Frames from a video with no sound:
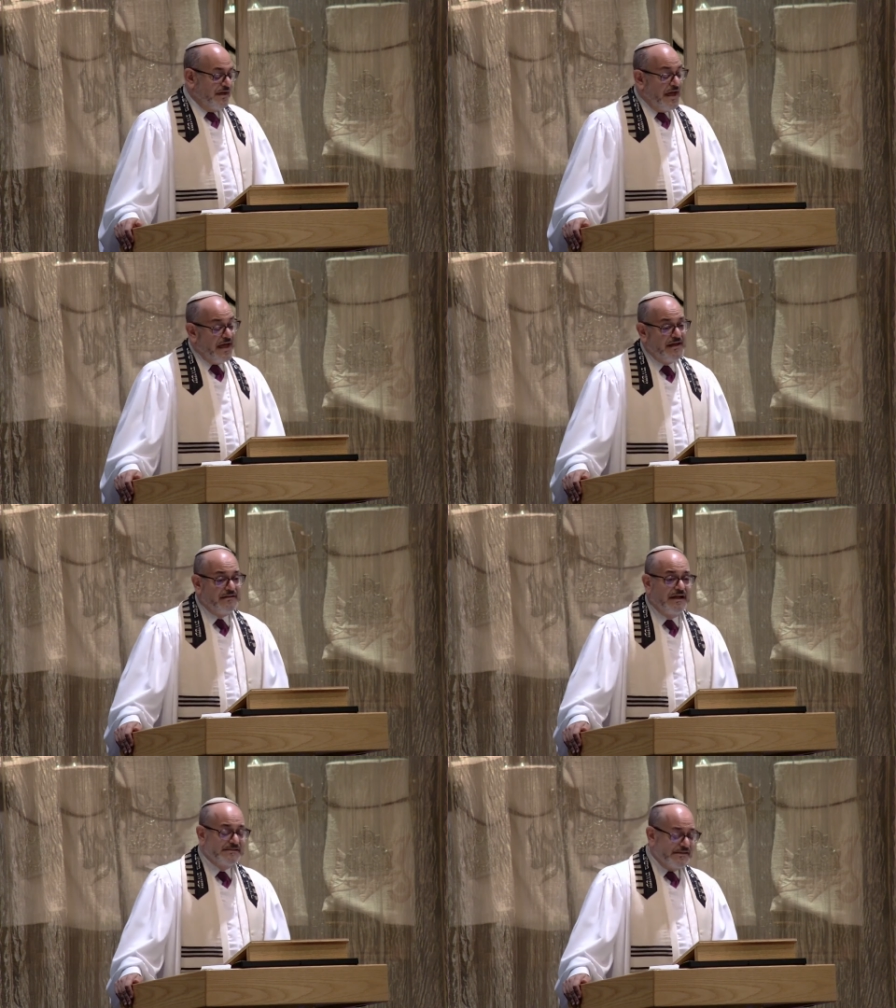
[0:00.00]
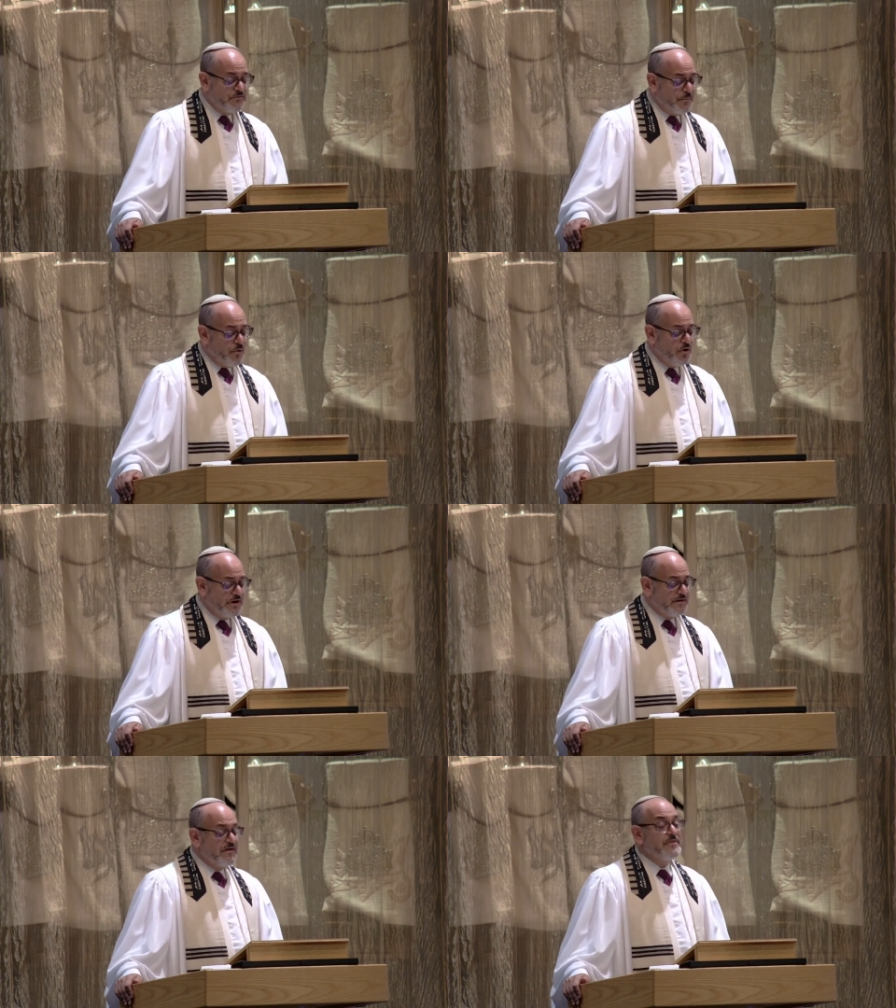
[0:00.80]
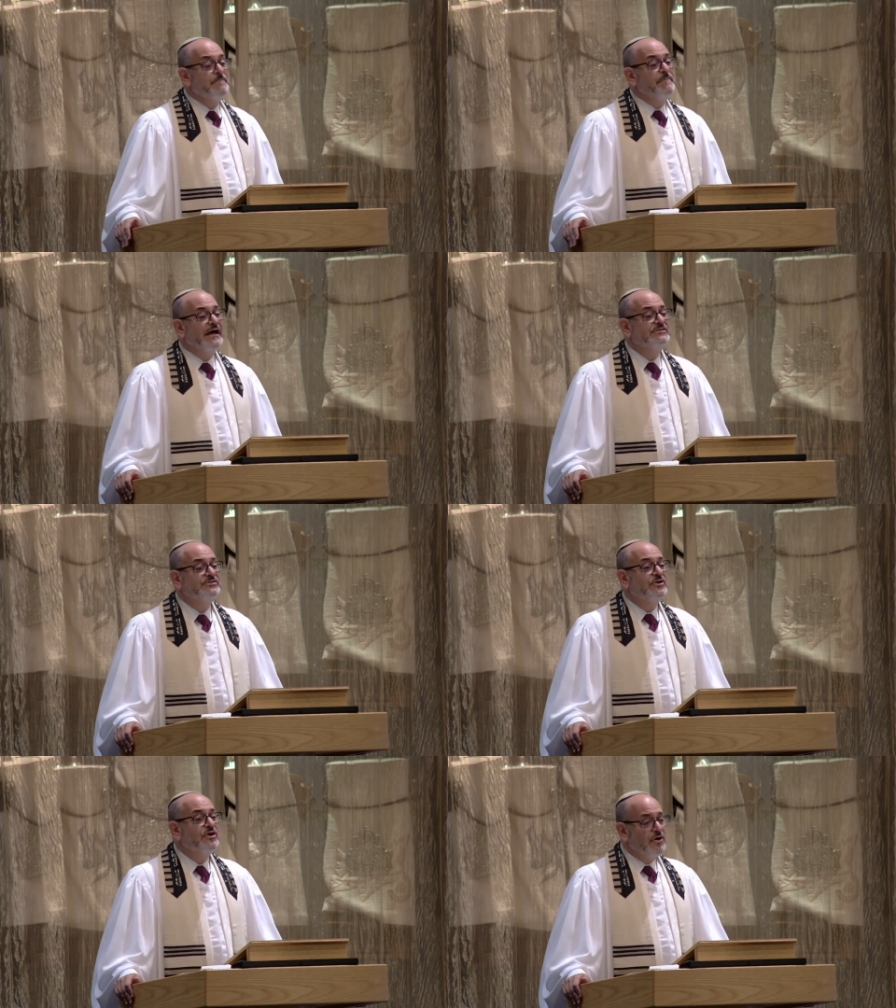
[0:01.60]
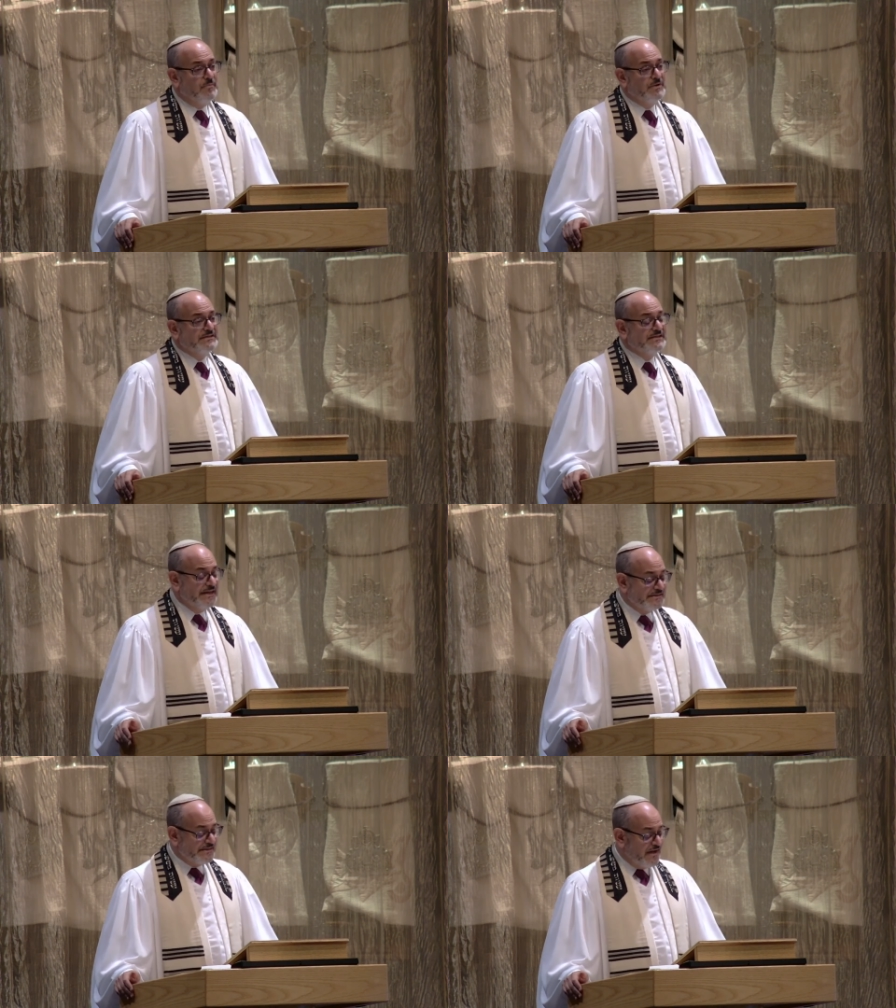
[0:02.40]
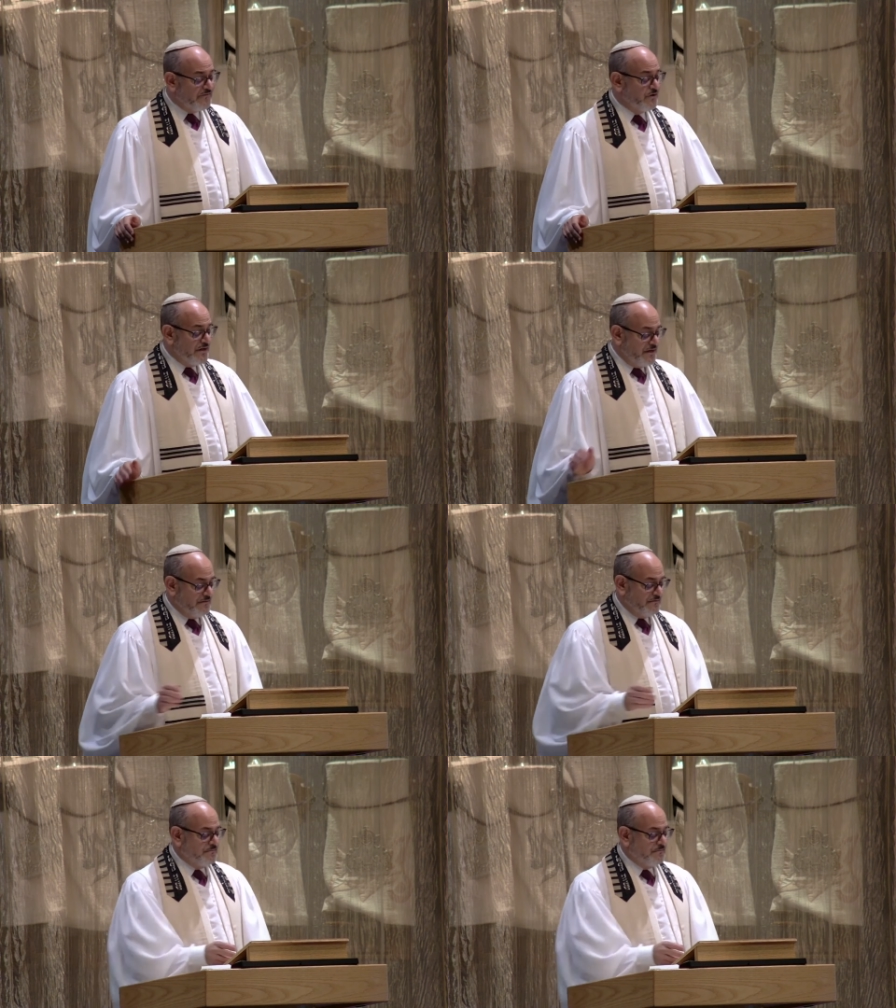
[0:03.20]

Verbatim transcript: and, as he reported, the best hummus he has ever eaten.